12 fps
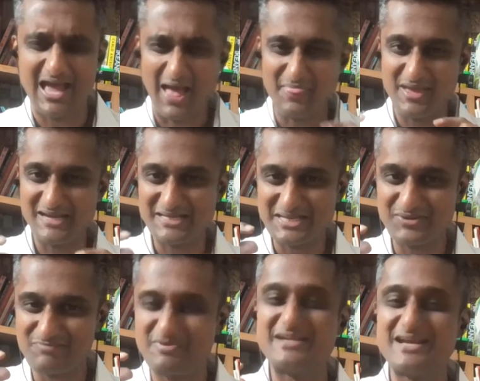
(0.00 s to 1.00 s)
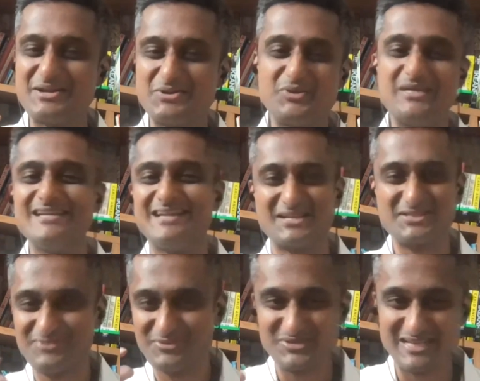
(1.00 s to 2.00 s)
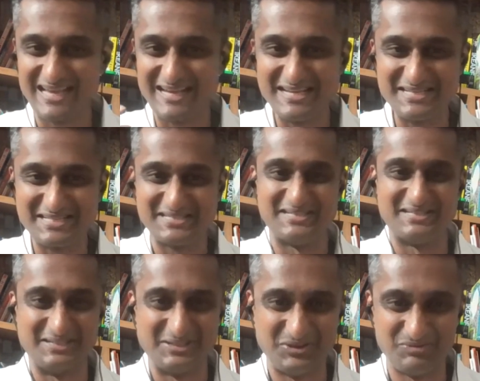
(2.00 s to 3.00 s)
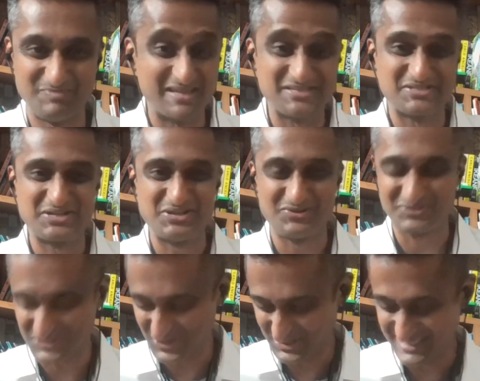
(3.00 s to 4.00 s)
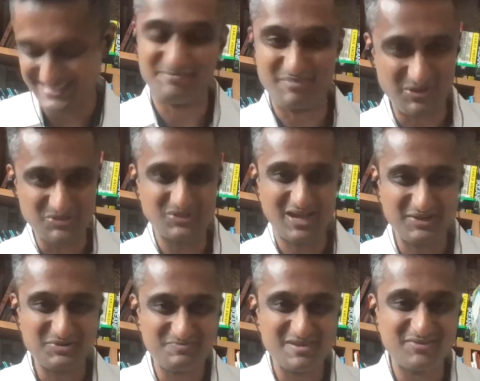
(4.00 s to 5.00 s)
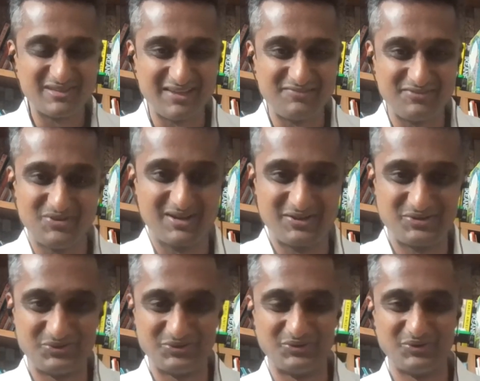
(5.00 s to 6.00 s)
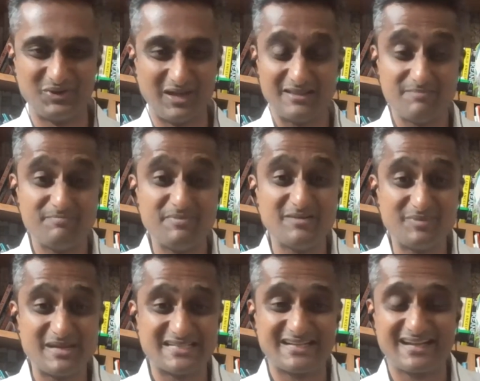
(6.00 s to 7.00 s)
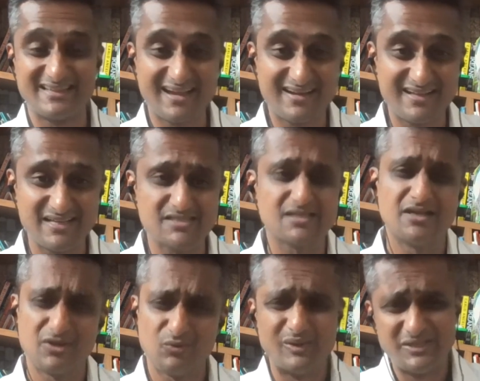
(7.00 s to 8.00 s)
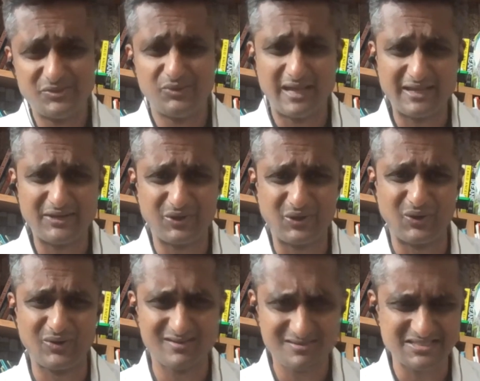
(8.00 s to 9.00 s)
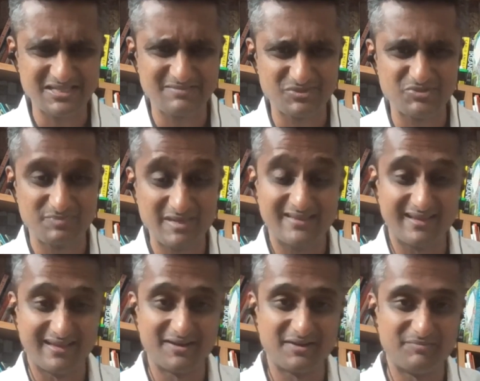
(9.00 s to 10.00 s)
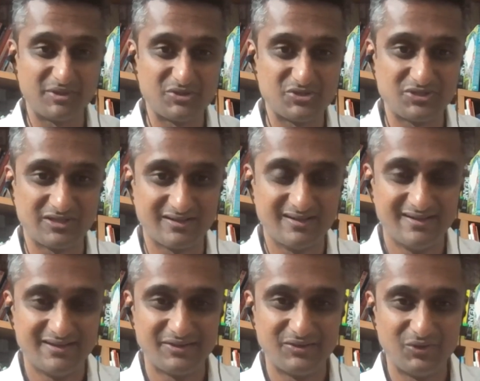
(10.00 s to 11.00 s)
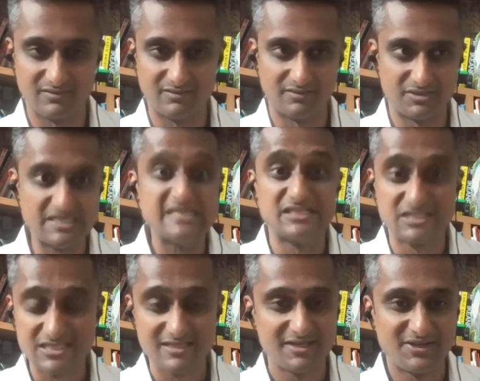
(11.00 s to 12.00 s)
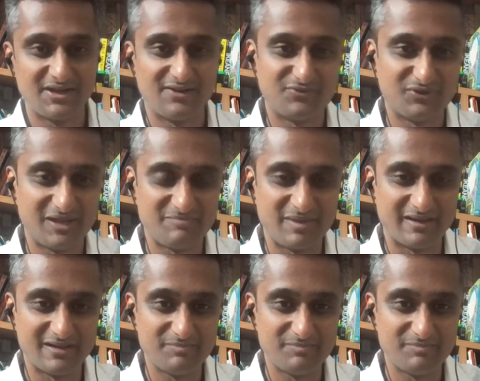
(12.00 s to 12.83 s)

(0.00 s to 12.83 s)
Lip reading: And then she would pretend to eat as if it was an elite, pastry of sorts. And because you had to be with, you had to, and the peer pressure at that age, whether you like it or not, seems to be there because you're teens, for that matter.